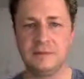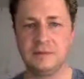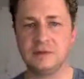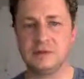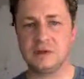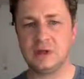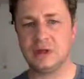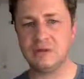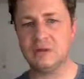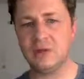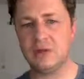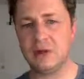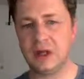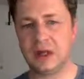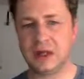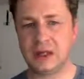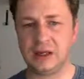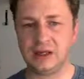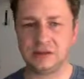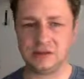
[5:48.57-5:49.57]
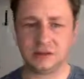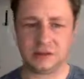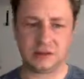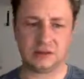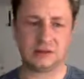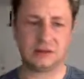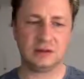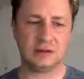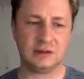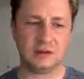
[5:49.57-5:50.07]
Saved OK, it
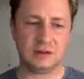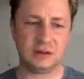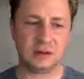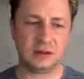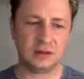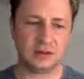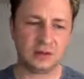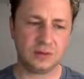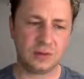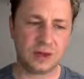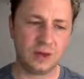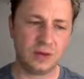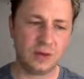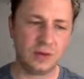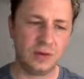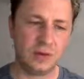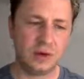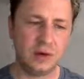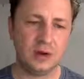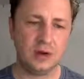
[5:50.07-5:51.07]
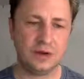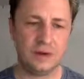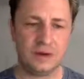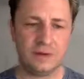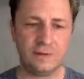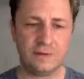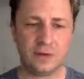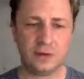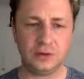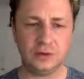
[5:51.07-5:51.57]
says. Okay, so we go to the
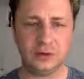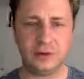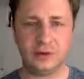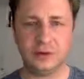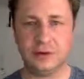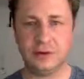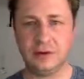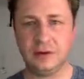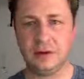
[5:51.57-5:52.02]
folder,